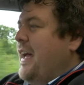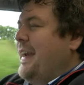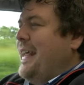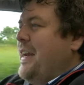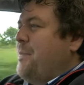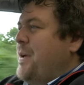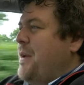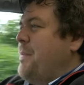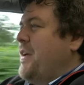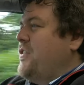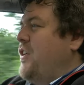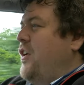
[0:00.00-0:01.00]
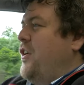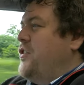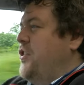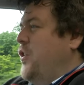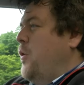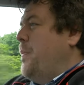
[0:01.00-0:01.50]
a little bit of
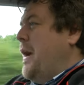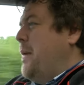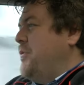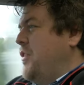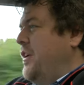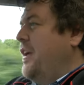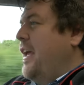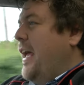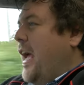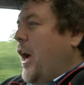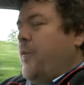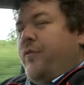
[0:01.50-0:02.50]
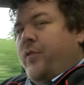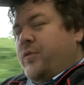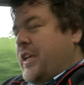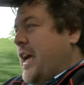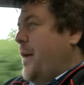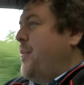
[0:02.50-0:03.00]
massaging or perhaps a helpful
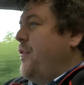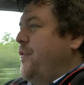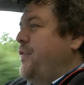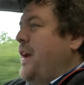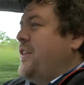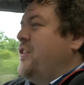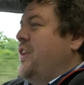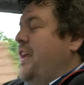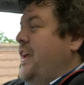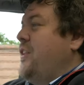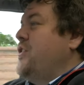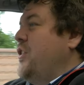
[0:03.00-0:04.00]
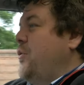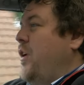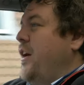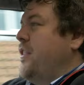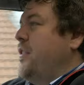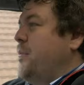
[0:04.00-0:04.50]
dab of Vaseline to
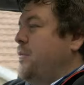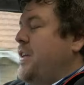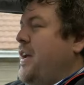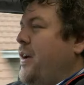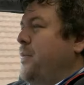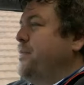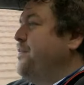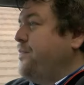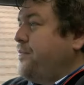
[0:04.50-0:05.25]
quieten them down.